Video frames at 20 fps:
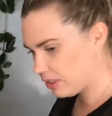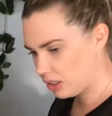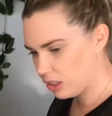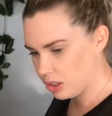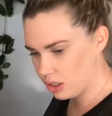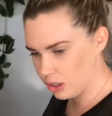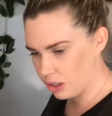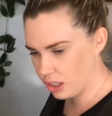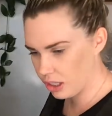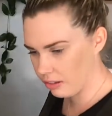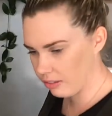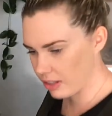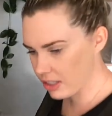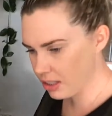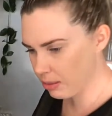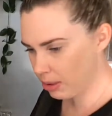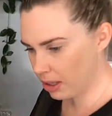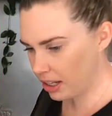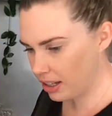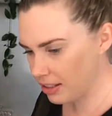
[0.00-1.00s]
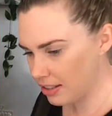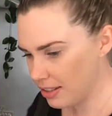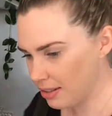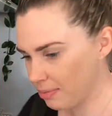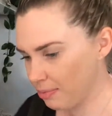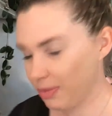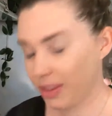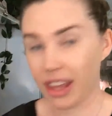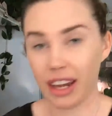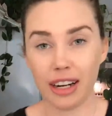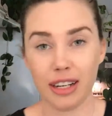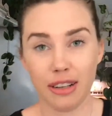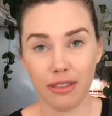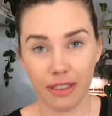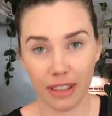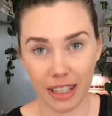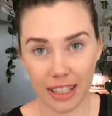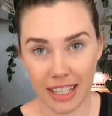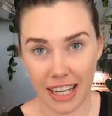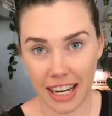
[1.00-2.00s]
cookie recipes, and it
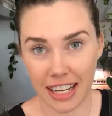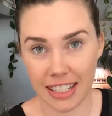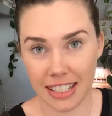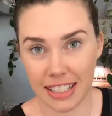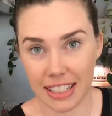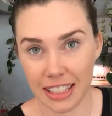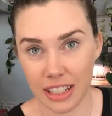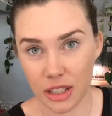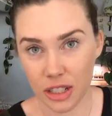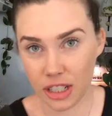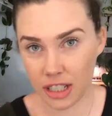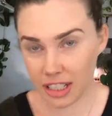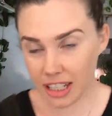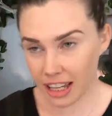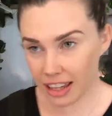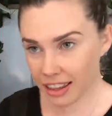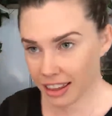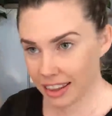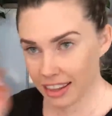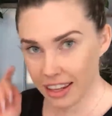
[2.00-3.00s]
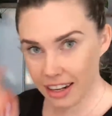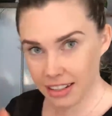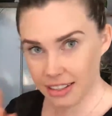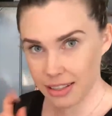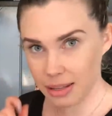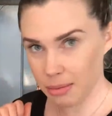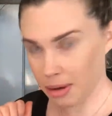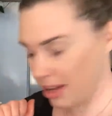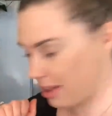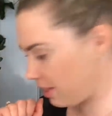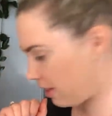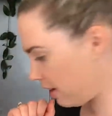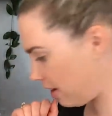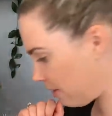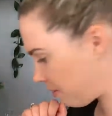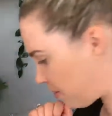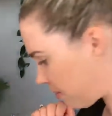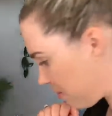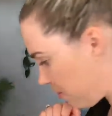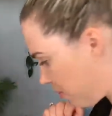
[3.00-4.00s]
definitely tastes delicious, and that is the main thing.
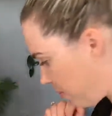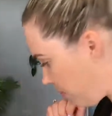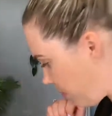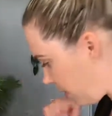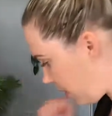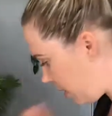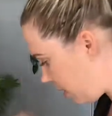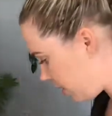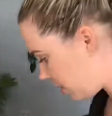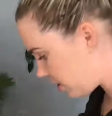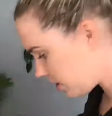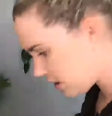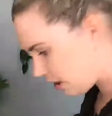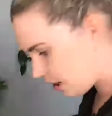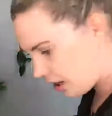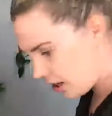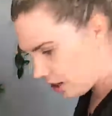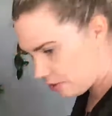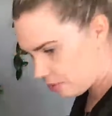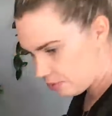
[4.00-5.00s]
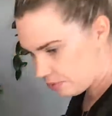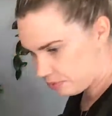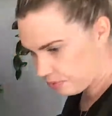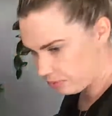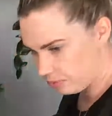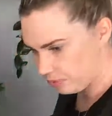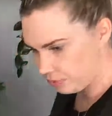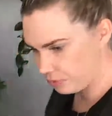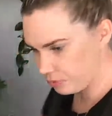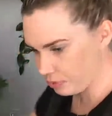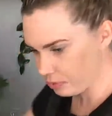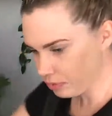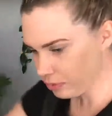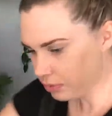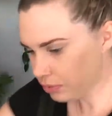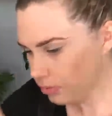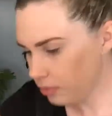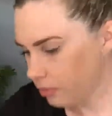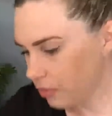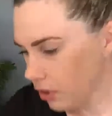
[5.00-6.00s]
Okay,
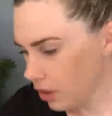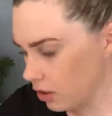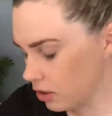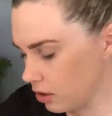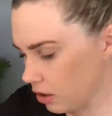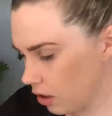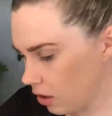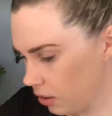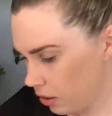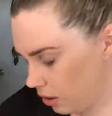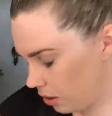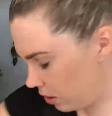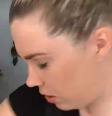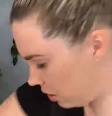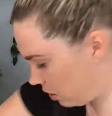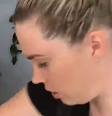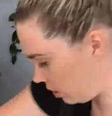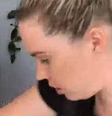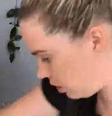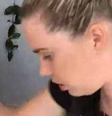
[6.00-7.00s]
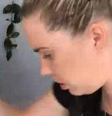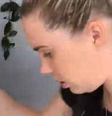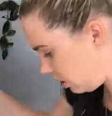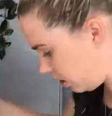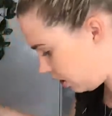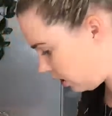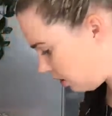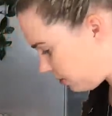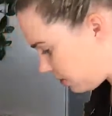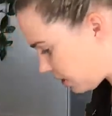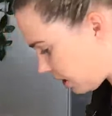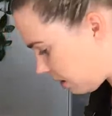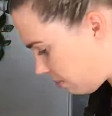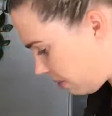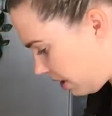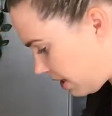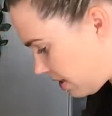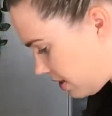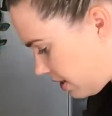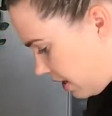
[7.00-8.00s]
so I'm just going to
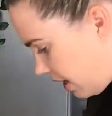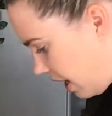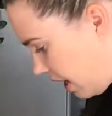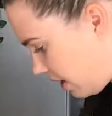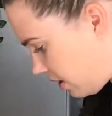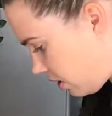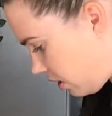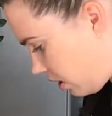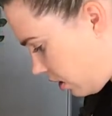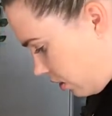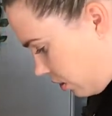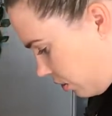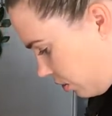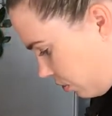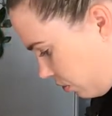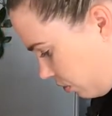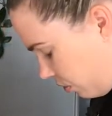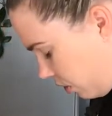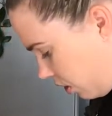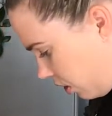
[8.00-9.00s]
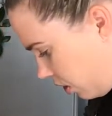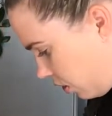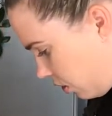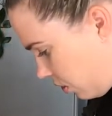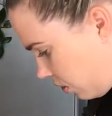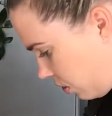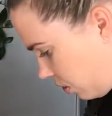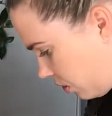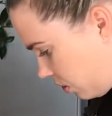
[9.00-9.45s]
mix that through